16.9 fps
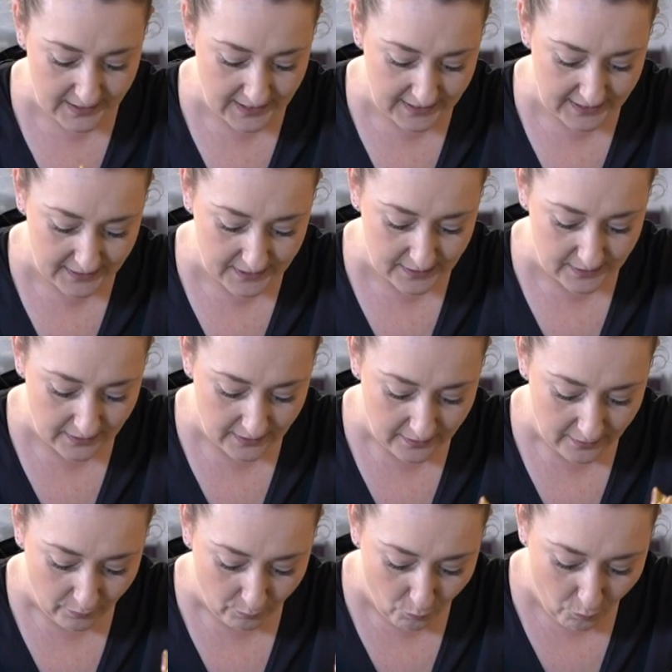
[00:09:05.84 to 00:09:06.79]
these
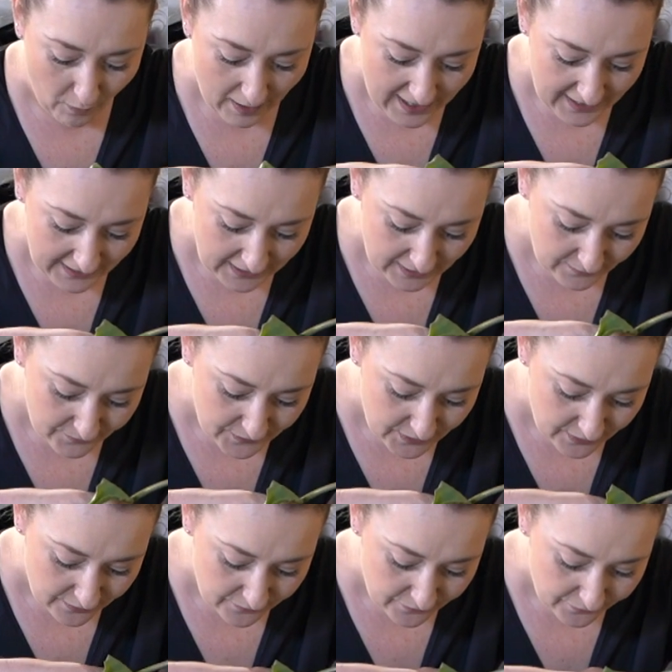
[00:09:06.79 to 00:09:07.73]
waves
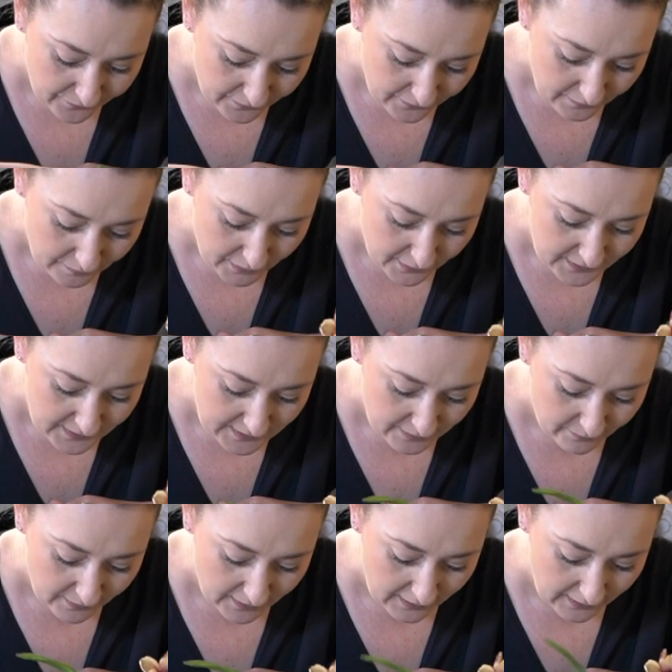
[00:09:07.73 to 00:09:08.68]
of
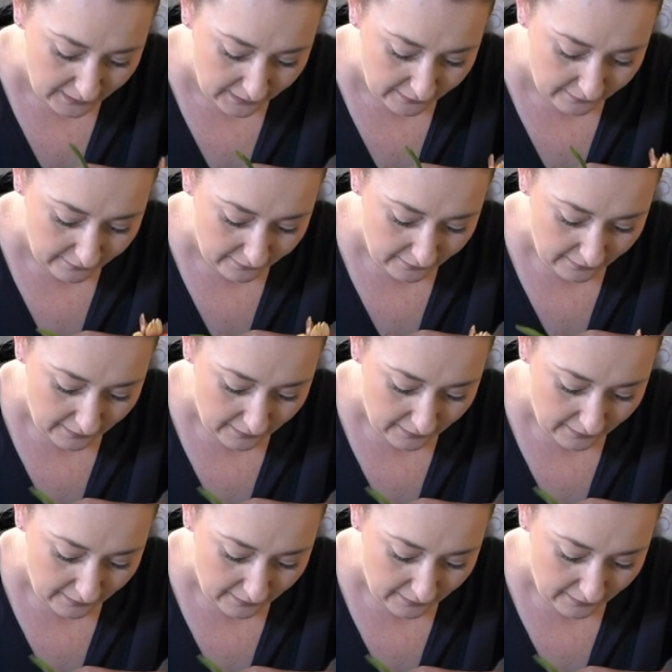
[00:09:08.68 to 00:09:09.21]
pussy willow